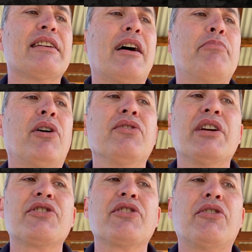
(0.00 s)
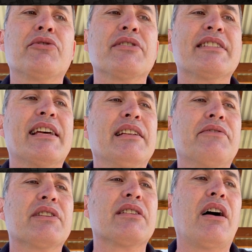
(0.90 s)
Upon their shoulders they
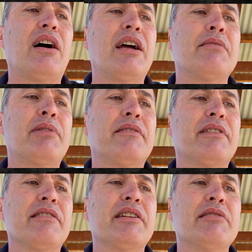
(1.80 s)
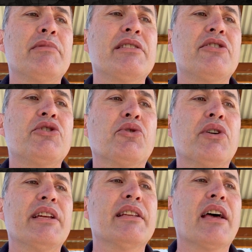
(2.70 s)
lift us high above our enemies to
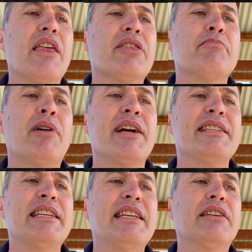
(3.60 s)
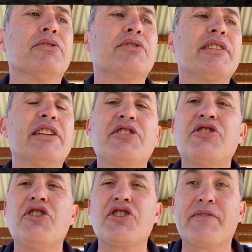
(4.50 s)
join the mighty eagles in
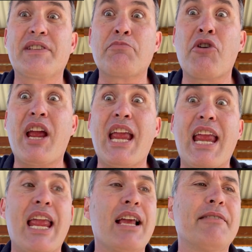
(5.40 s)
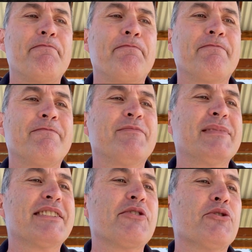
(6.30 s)
search of its prey."
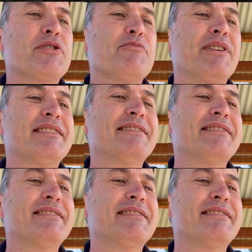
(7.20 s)
That's an awesome one.